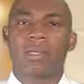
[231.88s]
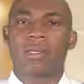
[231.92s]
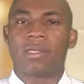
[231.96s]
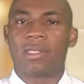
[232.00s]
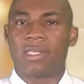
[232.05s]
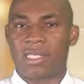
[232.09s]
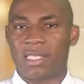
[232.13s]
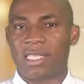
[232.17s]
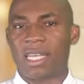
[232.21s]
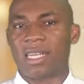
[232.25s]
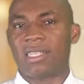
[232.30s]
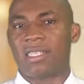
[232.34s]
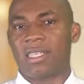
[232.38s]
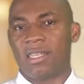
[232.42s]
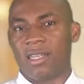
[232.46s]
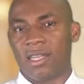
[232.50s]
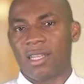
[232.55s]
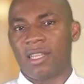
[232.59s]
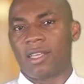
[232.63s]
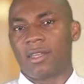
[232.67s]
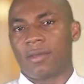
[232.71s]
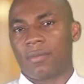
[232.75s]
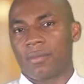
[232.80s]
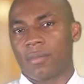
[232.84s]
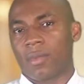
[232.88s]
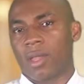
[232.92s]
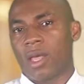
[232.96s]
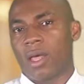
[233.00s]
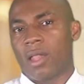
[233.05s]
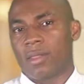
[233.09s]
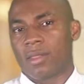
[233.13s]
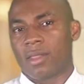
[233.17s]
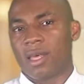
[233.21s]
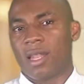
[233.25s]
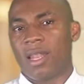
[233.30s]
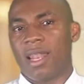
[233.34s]
Certainly,
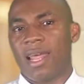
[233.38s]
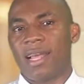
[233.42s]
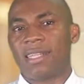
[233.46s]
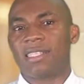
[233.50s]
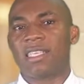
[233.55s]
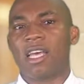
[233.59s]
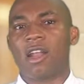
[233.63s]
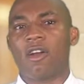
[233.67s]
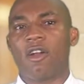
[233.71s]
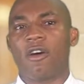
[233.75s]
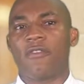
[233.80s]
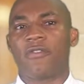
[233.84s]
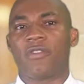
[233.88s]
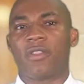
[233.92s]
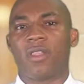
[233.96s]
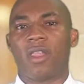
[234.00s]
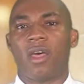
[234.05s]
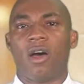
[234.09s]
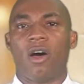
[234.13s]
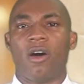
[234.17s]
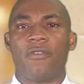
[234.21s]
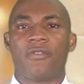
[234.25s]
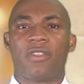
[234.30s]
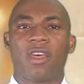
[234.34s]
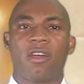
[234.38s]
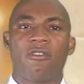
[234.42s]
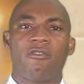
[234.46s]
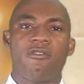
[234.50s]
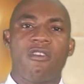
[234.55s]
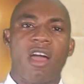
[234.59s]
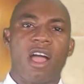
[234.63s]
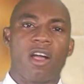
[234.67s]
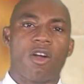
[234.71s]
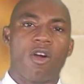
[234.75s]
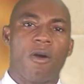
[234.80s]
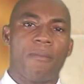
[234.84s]
the letter of the
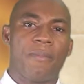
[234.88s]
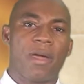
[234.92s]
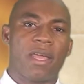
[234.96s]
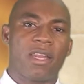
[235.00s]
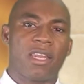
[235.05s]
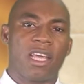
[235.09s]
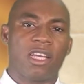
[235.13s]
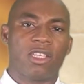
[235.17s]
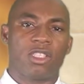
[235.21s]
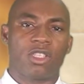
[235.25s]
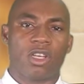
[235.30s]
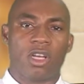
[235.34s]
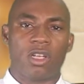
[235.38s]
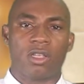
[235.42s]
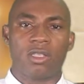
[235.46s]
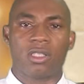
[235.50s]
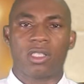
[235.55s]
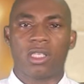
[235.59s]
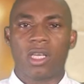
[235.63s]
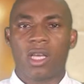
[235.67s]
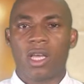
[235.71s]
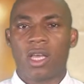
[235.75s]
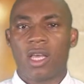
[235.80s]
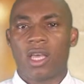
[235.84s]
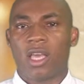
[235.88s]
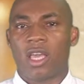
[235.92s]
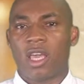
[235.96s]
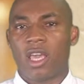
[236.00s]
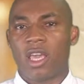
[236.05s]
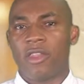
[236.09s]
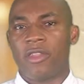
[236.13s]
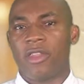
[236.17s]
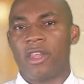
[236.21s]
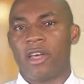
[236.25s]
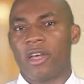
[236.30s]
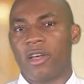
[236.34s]
recommendations
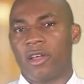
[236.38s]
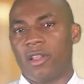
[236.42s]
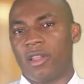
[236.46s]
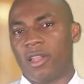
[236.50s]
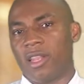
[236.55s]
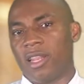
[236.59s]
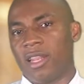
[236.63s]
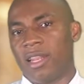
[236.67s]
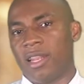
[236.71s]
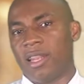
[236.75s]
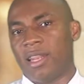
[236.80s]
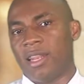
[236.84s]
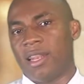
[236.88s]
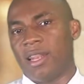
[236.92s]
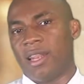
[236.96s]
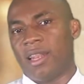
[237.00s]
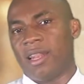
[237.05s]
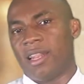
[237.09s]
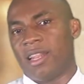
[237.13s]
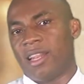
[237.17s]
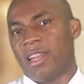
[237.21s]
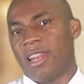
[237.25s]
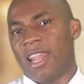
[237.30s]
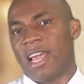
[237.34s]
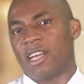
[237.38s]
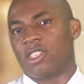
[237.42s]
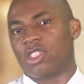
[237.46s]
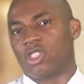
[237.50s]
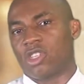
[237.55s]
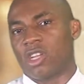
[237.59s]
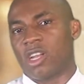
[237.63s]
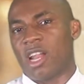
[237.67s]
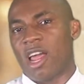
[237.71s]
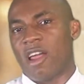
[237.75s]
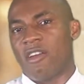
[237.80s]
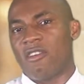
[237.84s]
in the
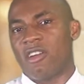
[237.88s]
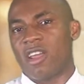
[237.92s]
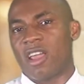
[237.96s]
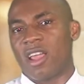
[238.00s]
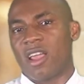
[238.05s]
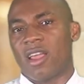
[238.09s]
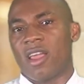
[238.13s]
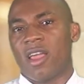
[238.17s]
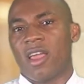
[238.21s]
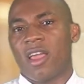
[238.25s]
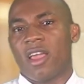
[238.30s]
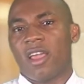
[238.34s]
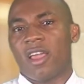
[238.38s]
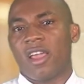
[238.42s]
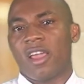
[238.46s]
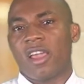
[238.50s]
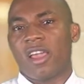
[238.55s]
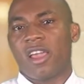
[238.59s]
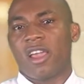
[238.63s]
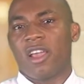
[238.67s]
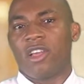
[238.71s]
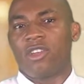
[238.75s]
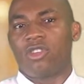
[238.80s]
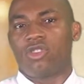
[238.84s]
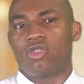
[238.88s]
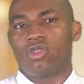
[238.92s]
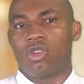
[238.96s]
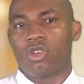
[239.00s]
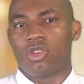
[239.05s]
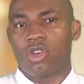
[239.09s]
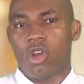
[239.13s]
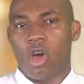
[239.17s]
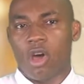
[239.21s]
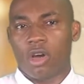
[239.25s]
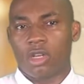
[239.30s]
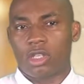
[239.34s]
lectionary
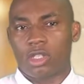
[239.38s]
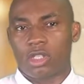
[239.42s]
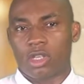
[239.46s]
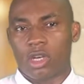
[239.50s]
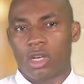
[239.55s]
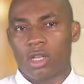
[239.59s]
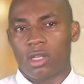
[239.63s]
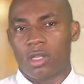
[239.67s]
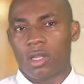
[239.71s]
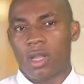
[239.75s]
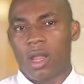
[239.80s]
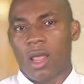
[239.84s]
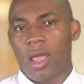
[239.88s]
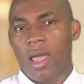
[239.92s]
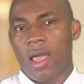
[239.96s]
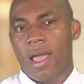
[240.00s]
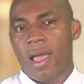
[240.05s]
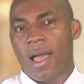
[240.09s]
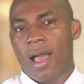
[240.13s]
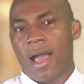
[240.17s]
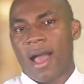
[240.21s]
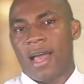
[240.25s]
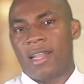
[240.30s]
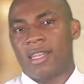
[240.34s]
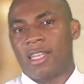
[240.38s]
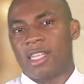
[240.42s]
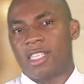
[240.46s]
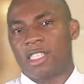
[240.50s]
introduction and